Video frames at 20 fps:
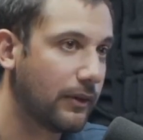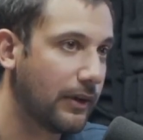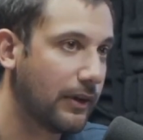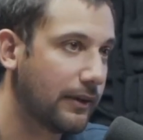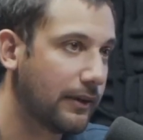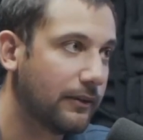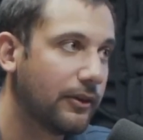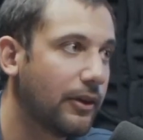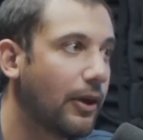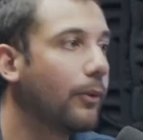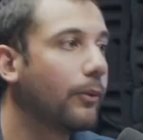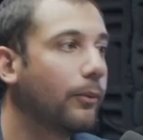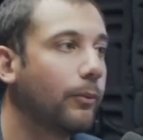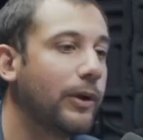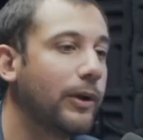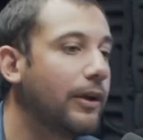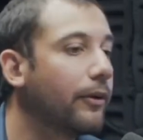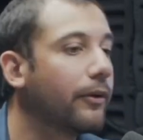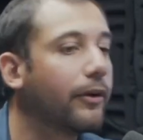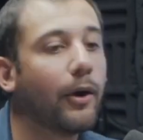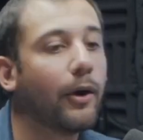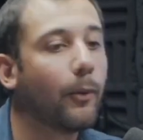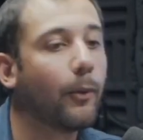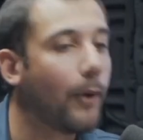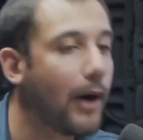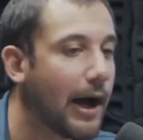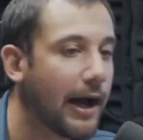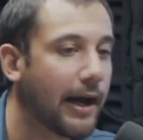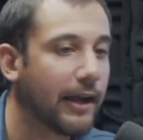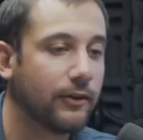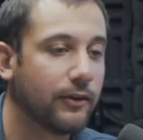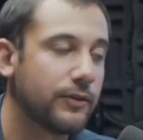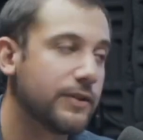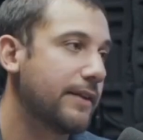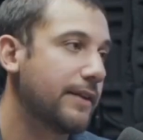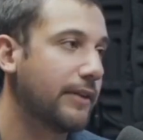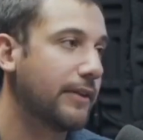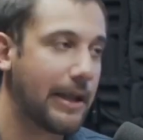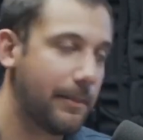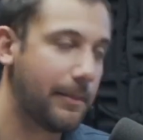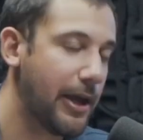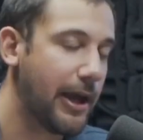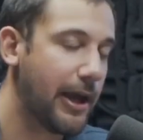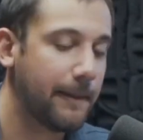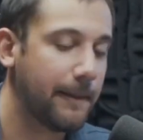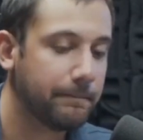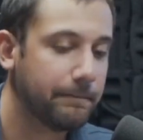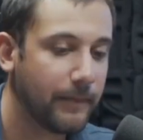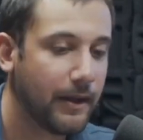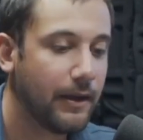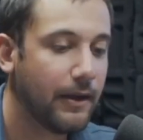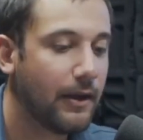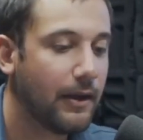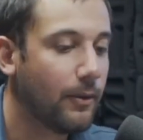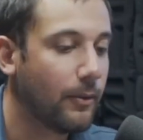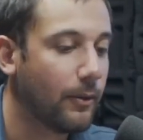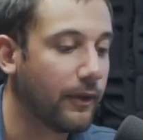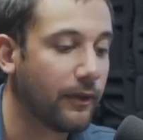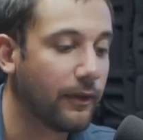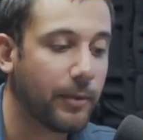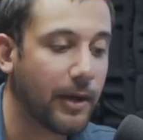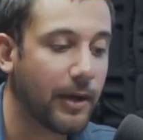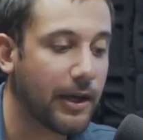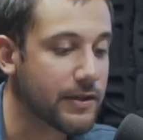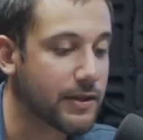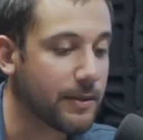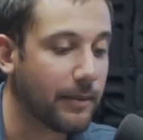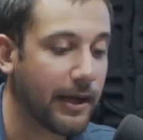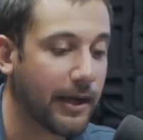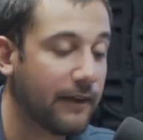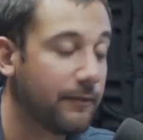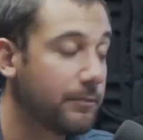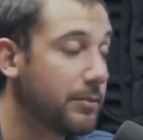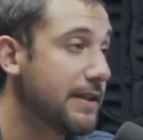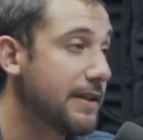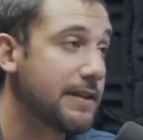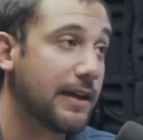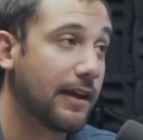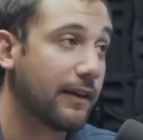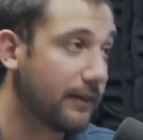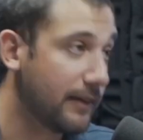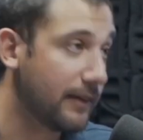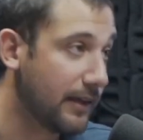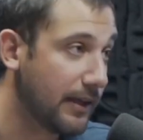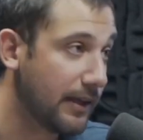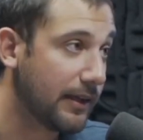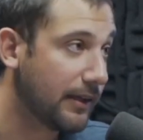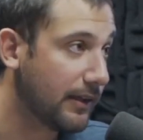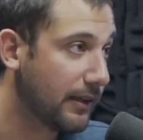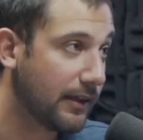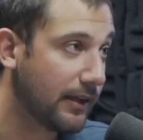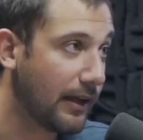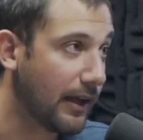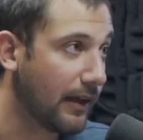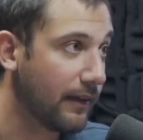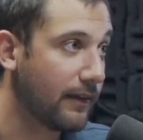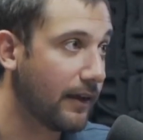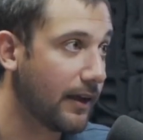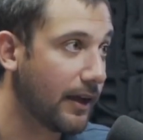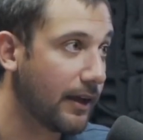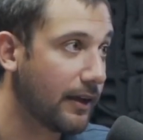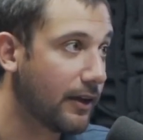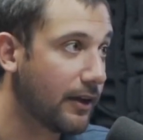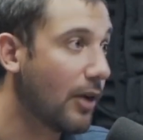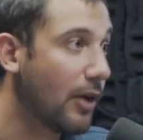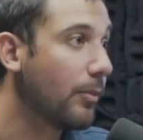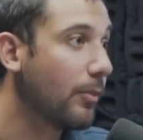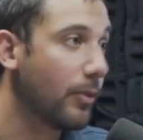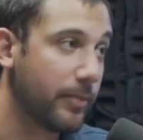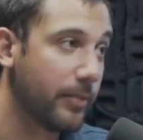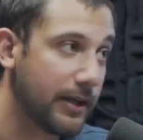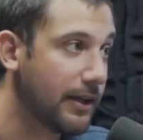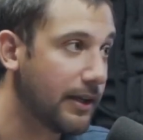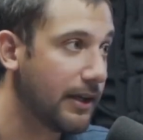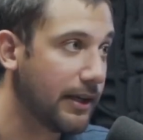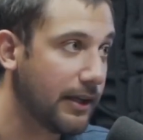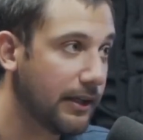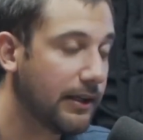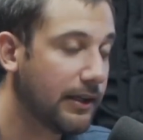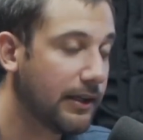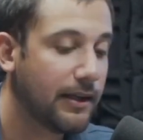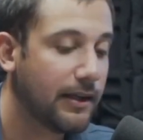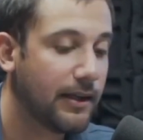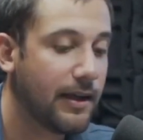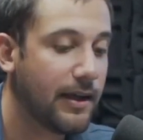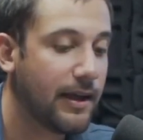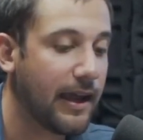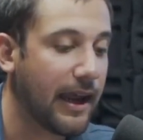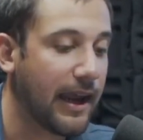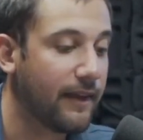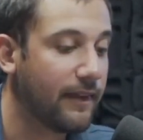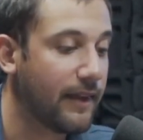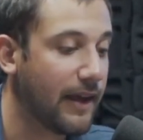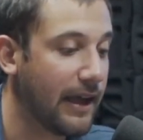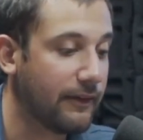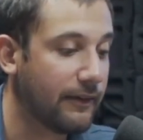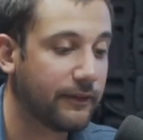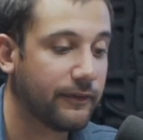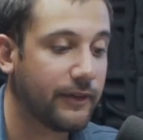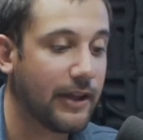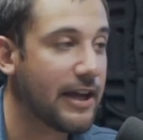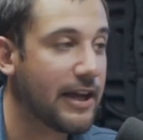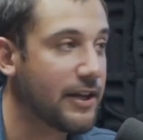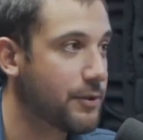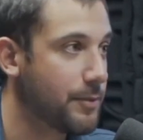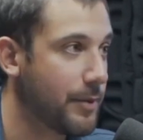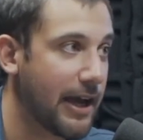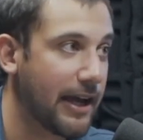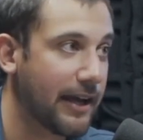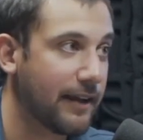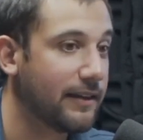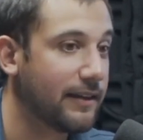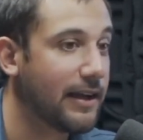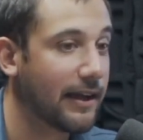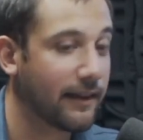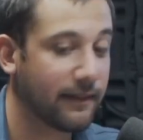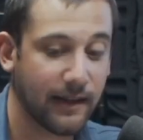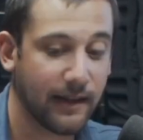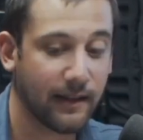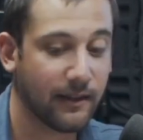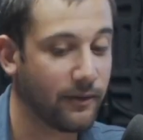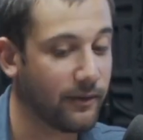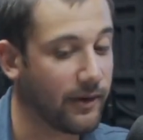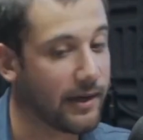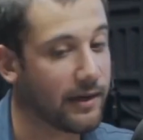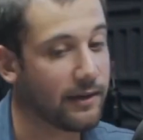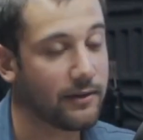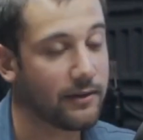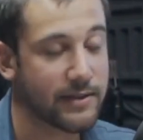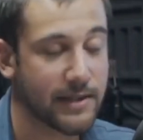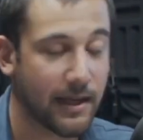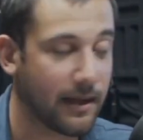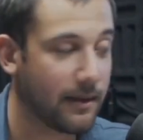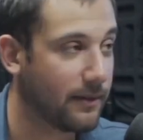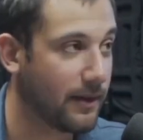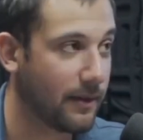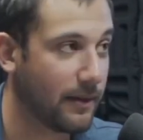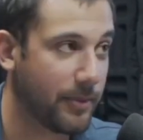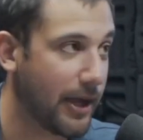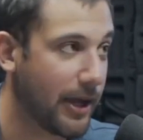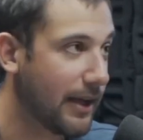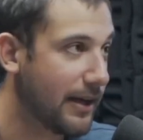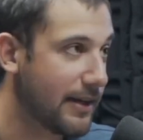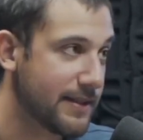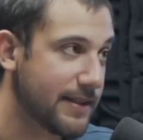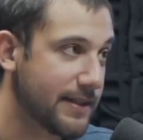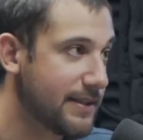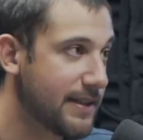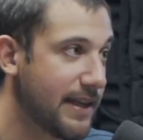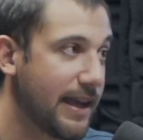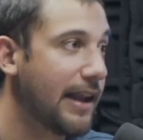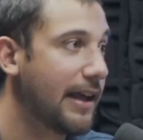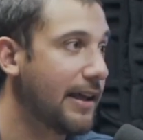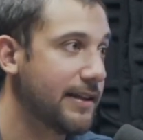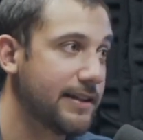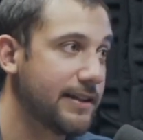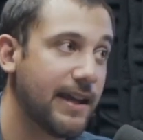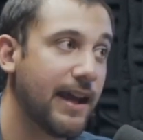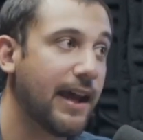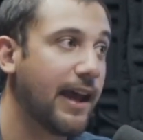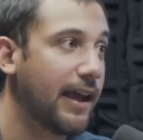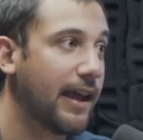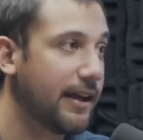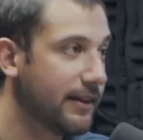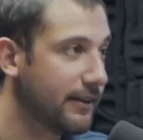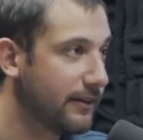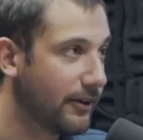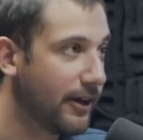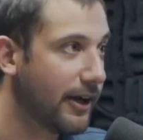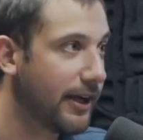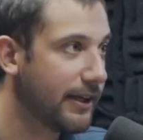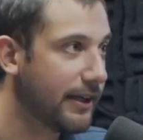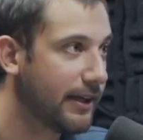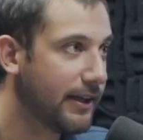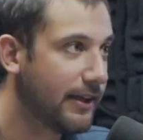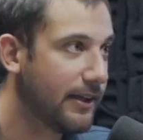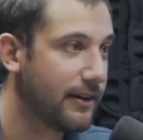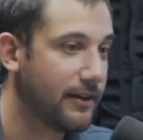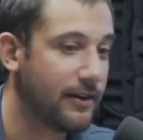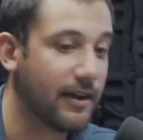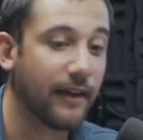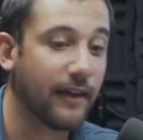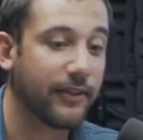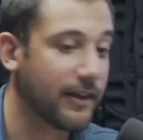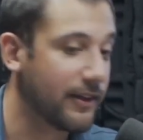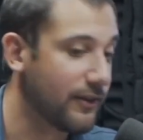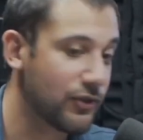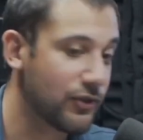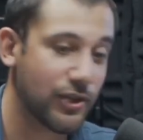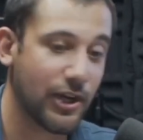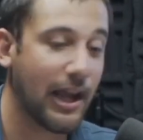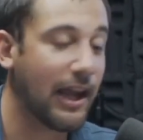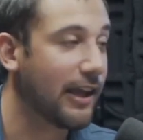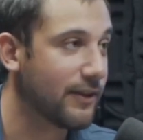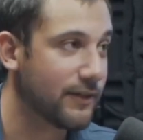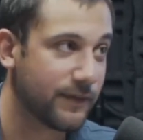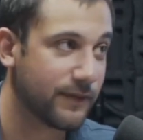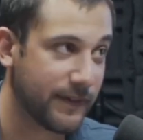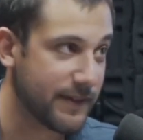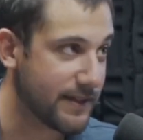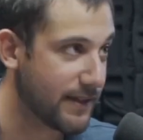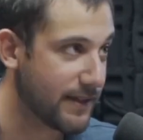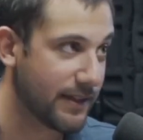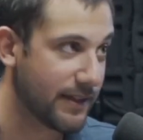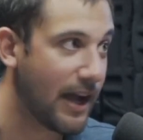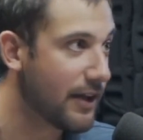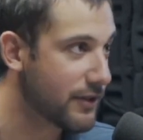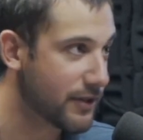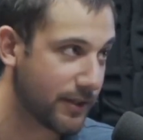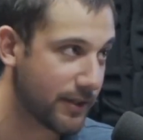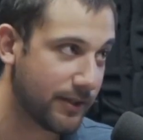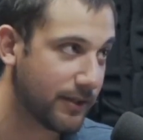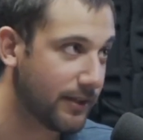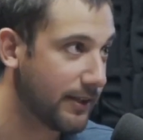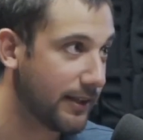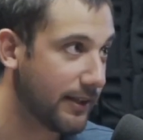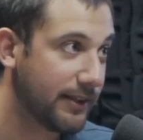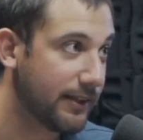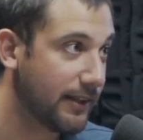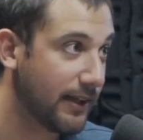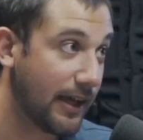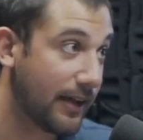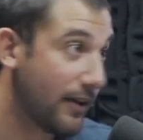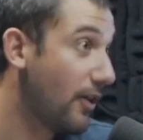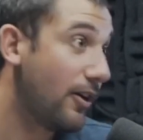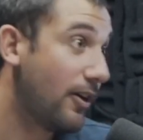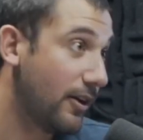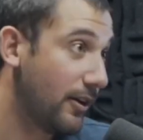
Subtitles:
No, we don't know why. You just have a lot of pain. Well, this patient might have PTSD as a comorbidity, and they have a flashback, and the next day they're rating their pain as a 10 out of 10, right? Mm-hmm. Nothing's changed physiologically at all.